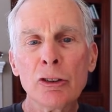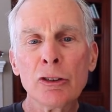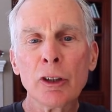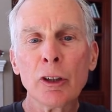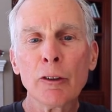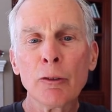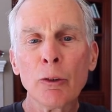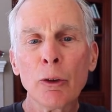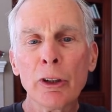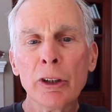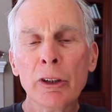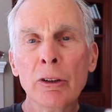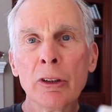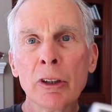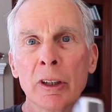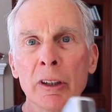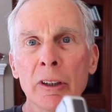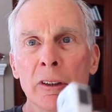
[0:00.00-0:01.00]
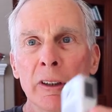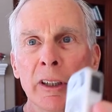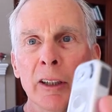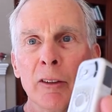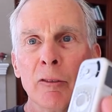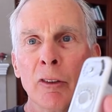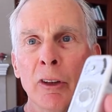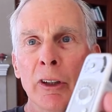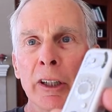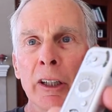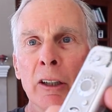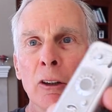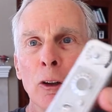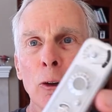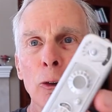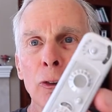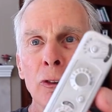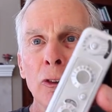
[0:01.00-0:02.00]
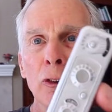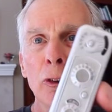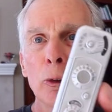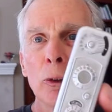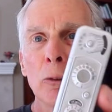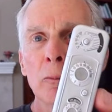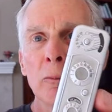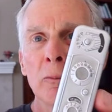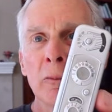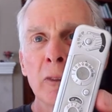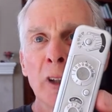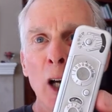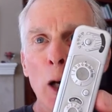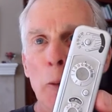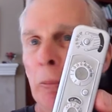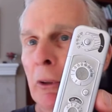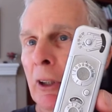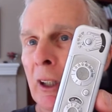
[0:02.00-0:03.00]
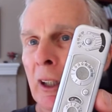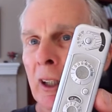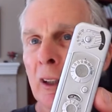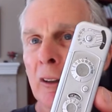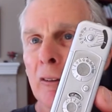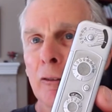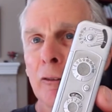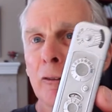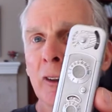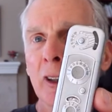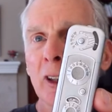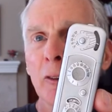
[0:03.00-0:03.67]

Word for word: therefore you can get very close and do copying of uh,